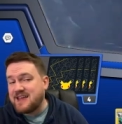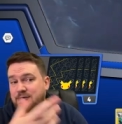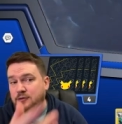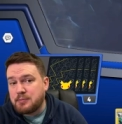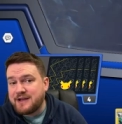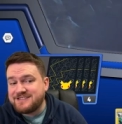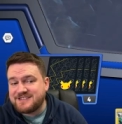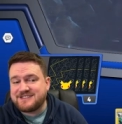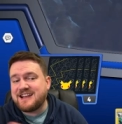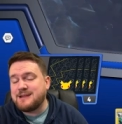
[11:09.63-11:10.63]
then. Replace the
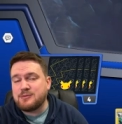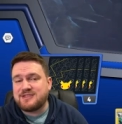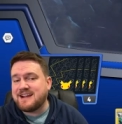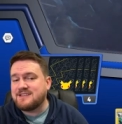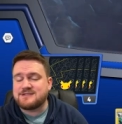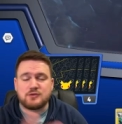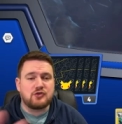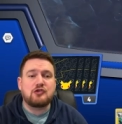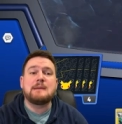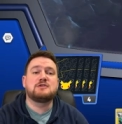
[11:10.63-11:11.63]
Stadium with Town Store
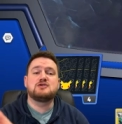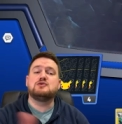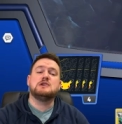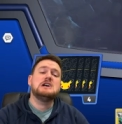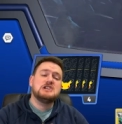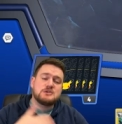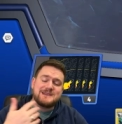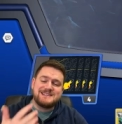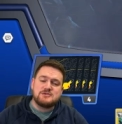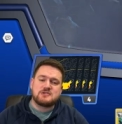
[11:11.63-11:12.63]
and grab a tool so we
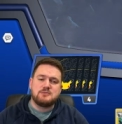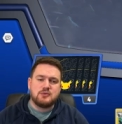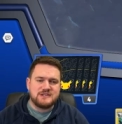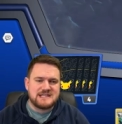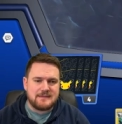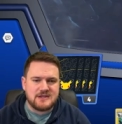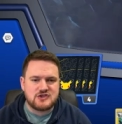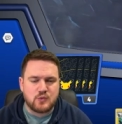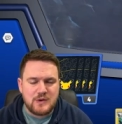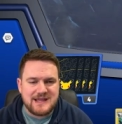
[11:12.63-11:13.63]
can do some more
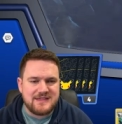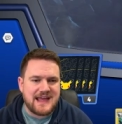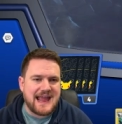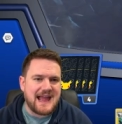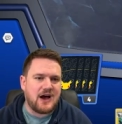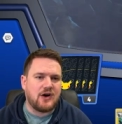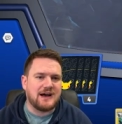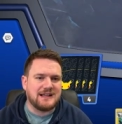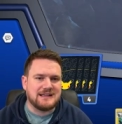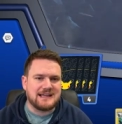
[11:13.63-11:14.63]
damage with our
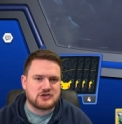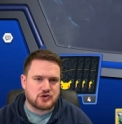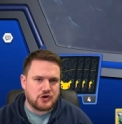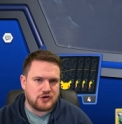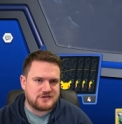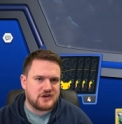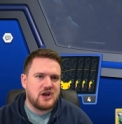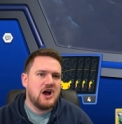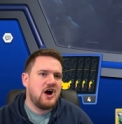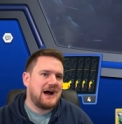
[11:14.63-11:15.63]
Electrode. So
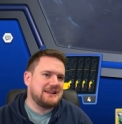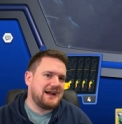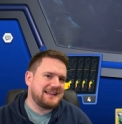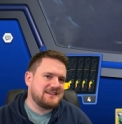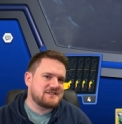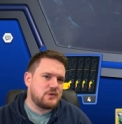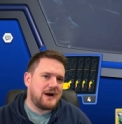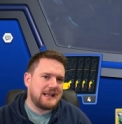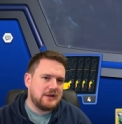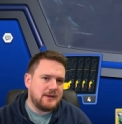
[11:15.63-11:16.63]
I like this
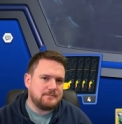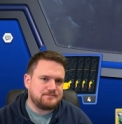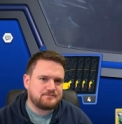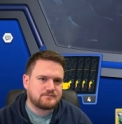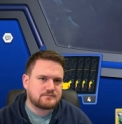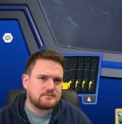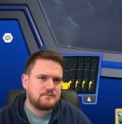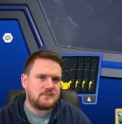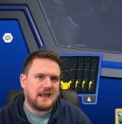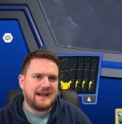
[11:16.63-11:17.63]
quite a lot
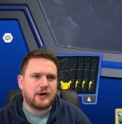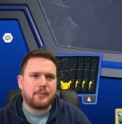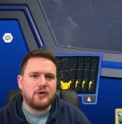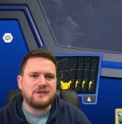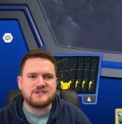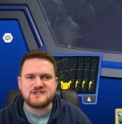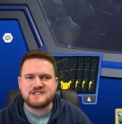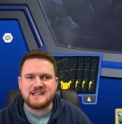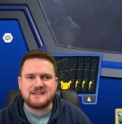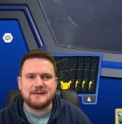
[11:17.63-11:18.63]
and our opponent's just
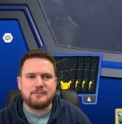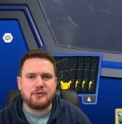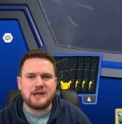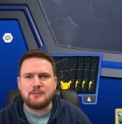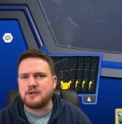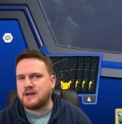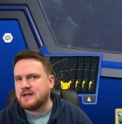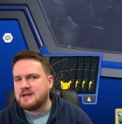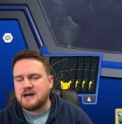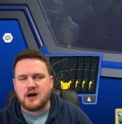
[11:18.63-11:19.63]
setting their board up with a,
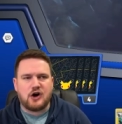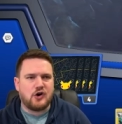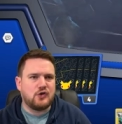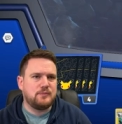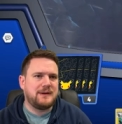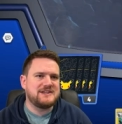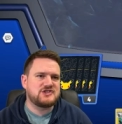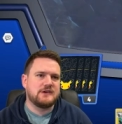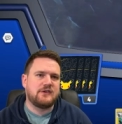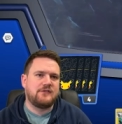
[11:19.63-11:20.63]
a whole
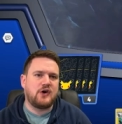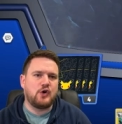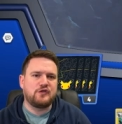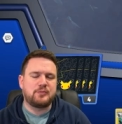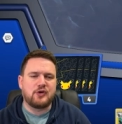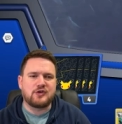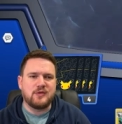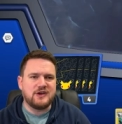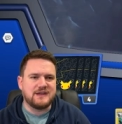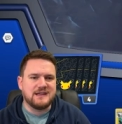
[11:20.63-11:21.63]
bunch of evolved
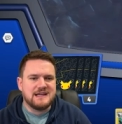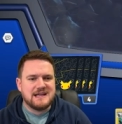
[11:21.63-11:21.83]
Pokemon, and